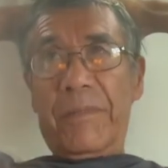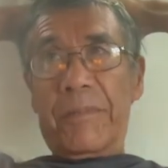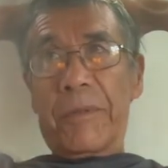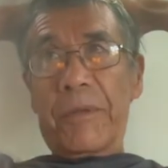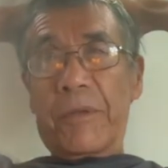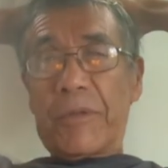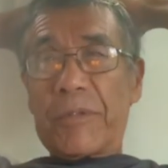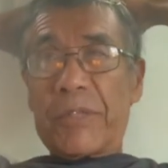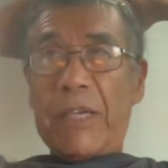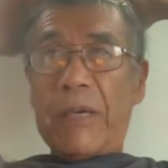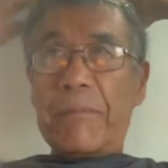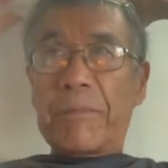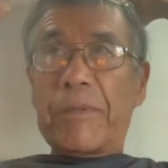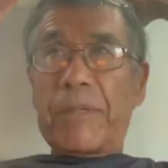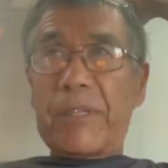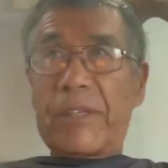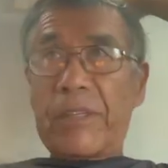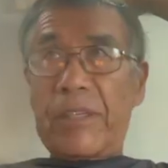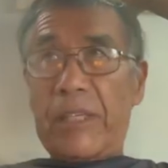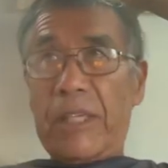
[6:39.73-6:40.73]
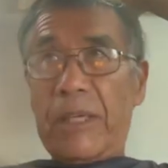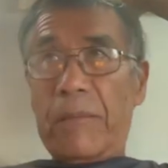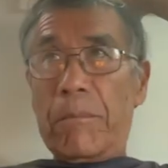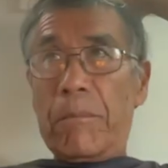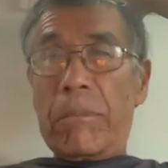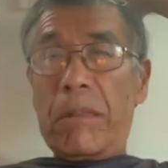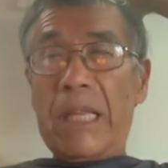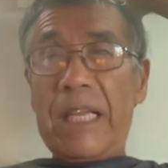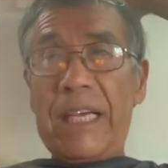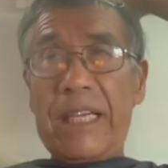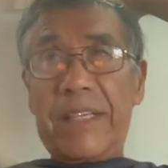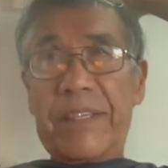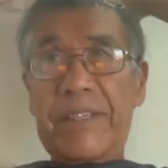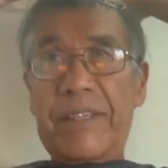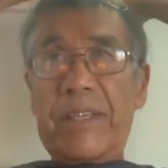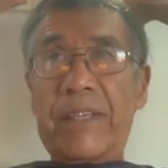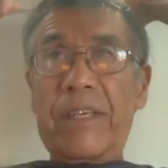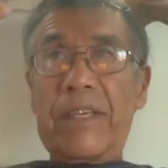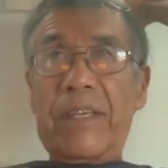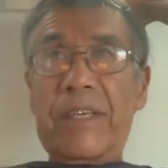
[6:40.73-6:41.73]
because happiness implies
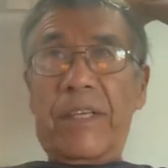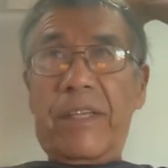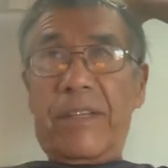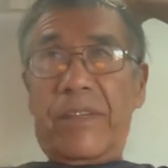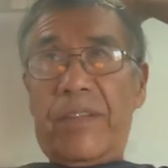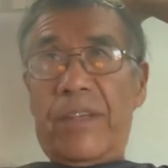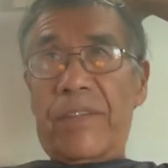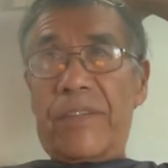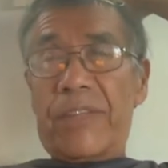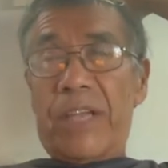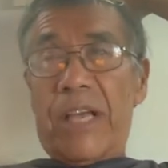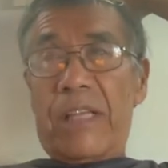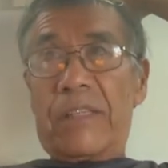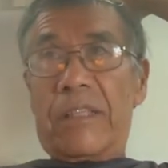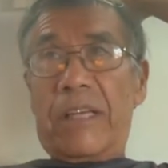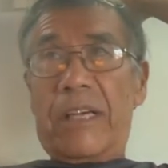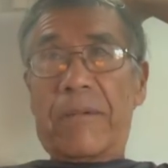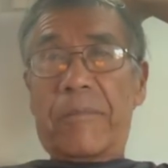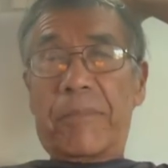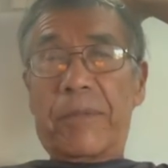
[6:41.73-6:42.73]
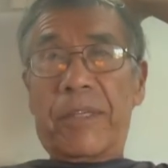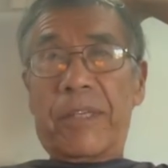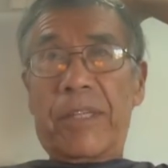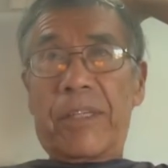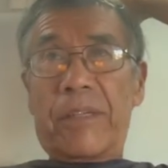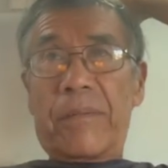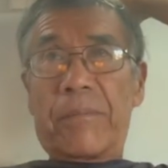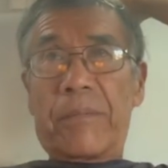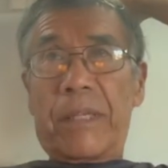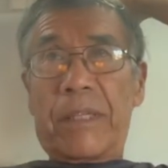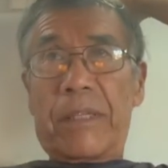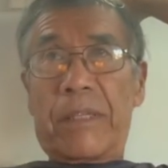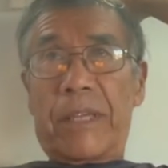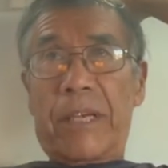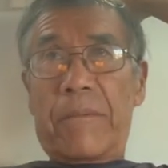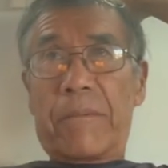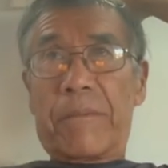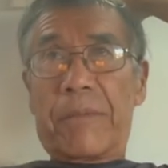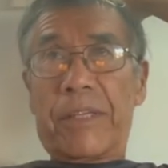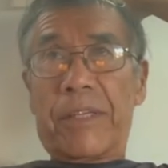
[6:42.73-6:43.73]
there's unhappiness, but
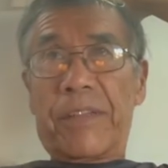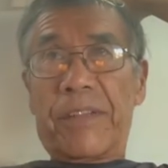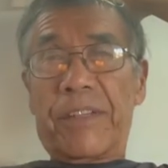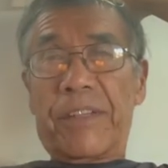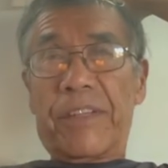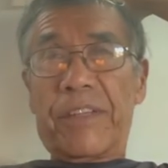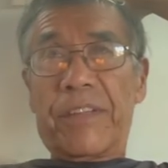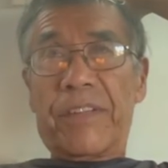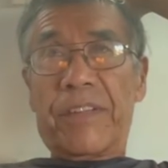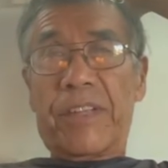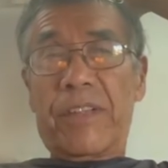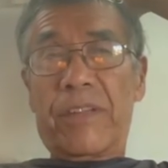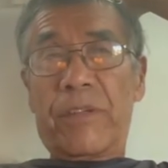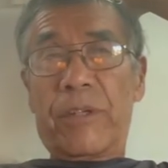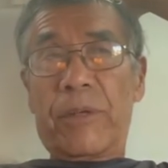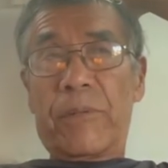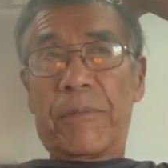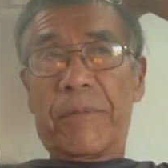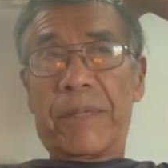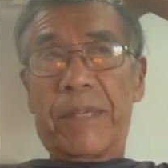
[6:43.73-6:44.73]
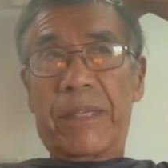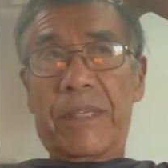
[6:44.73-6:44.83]
happiness in the sense of